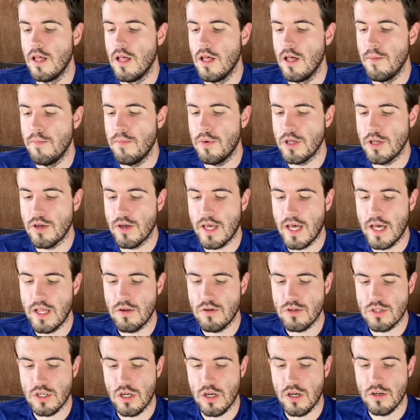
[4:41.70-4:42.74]
But you can
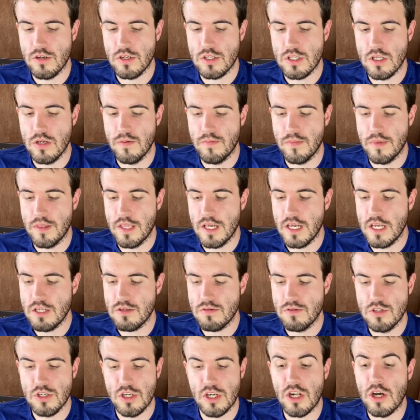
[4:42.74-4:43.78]
also host them. These
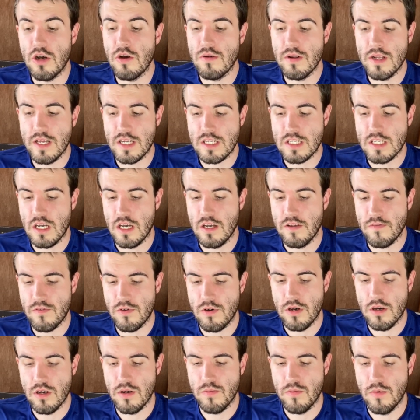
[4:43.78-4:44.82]
ones you can only assign for
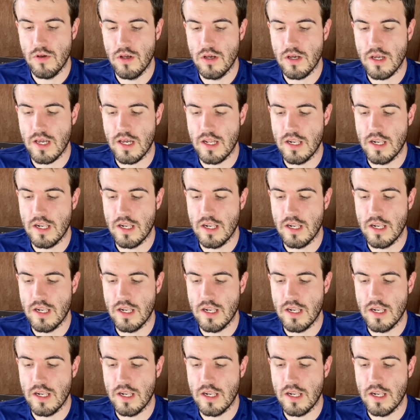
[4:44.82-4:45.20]
homework,